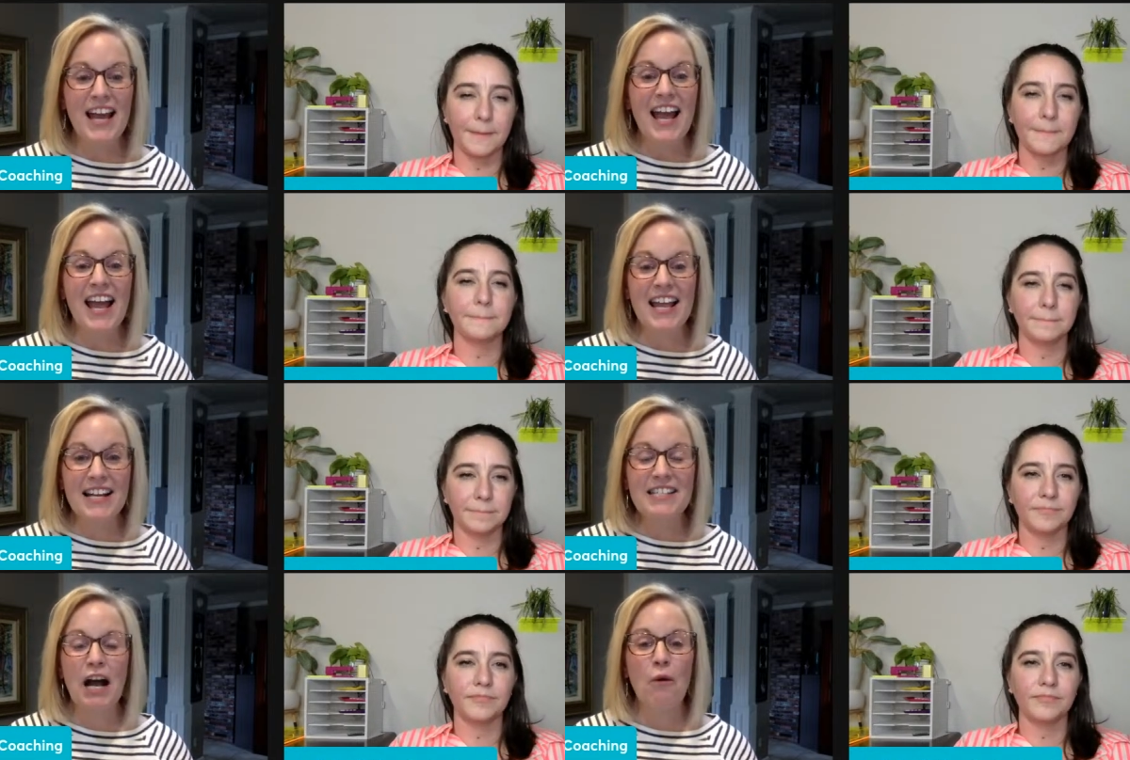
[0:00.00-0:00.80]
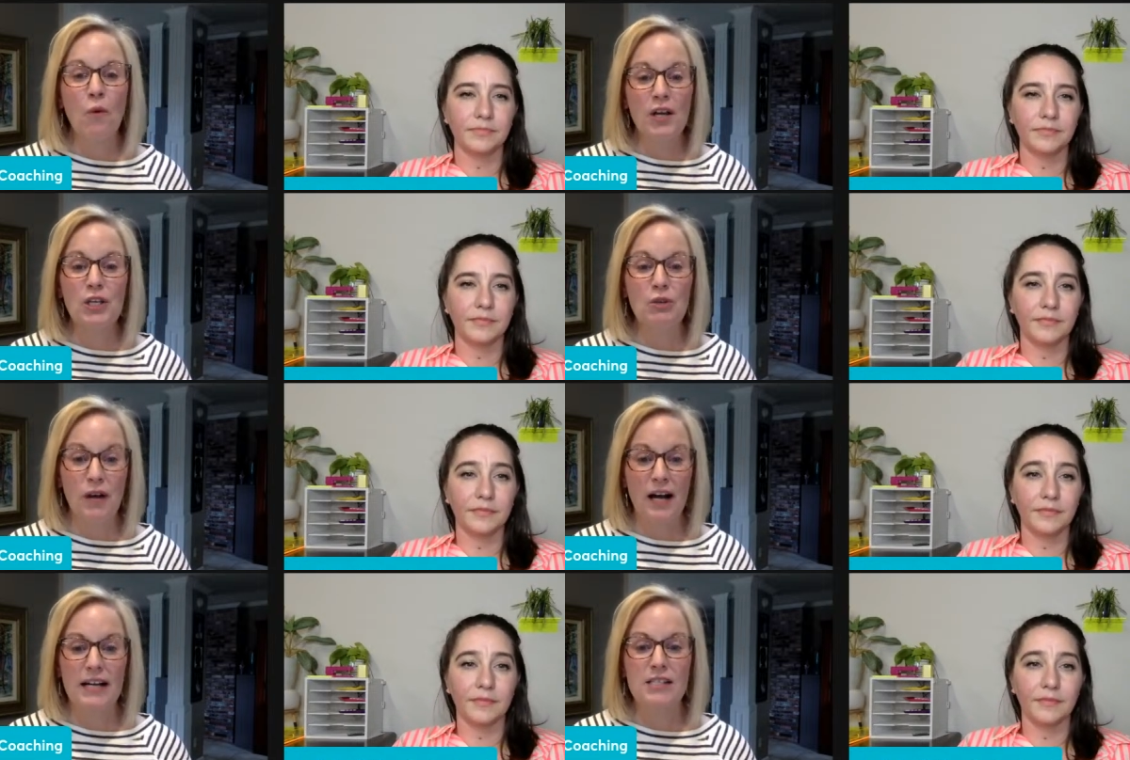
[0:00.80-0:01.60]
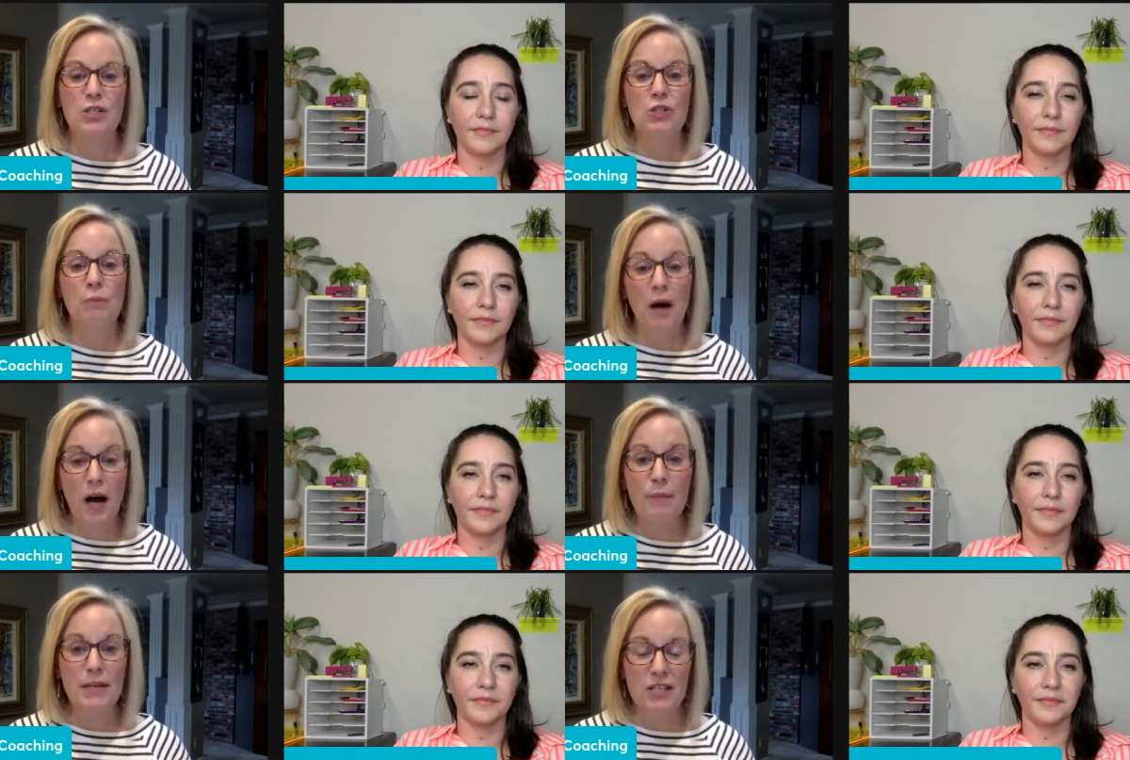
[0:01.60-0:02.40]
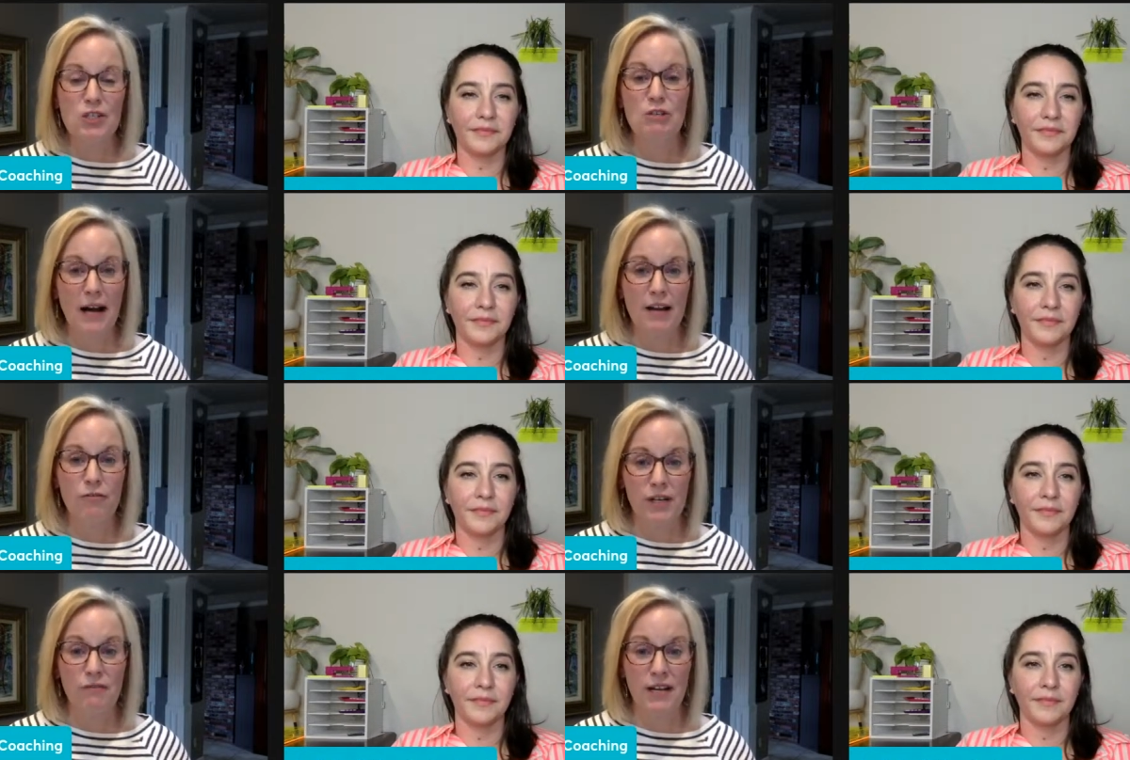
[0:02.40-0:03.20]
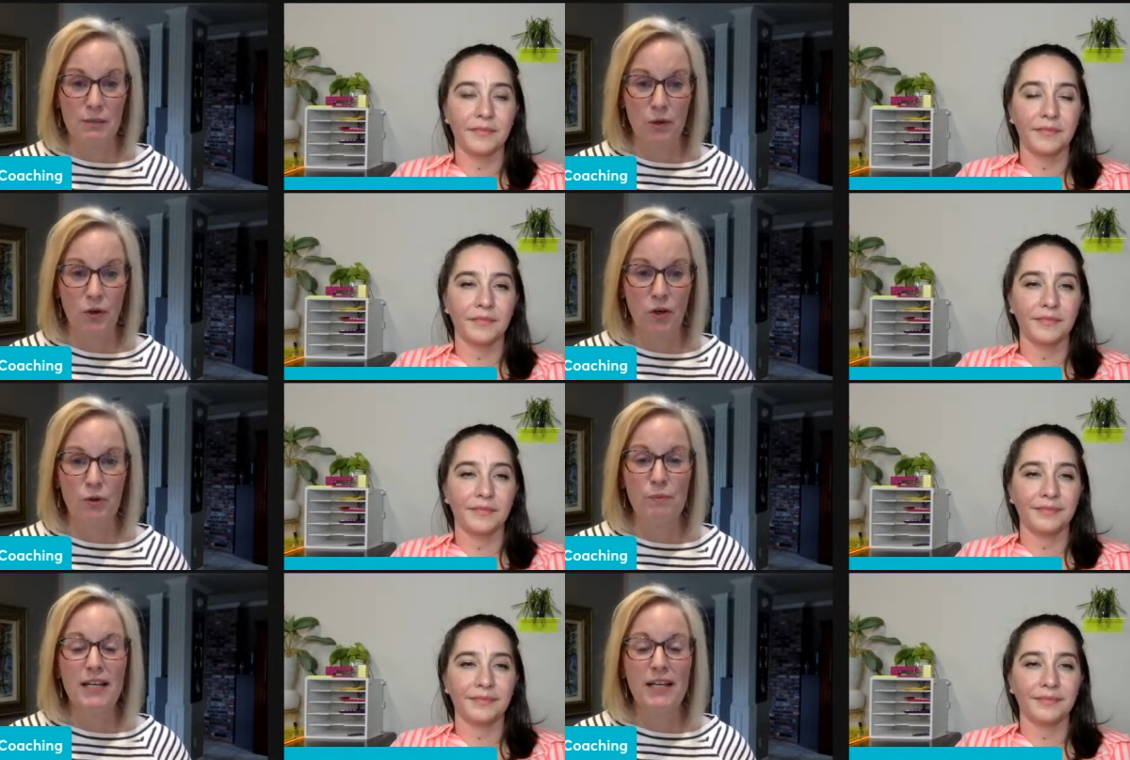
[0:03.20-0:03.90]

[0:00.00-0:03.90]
Speaker 1: And I want you guys to pop into my free Facebook group.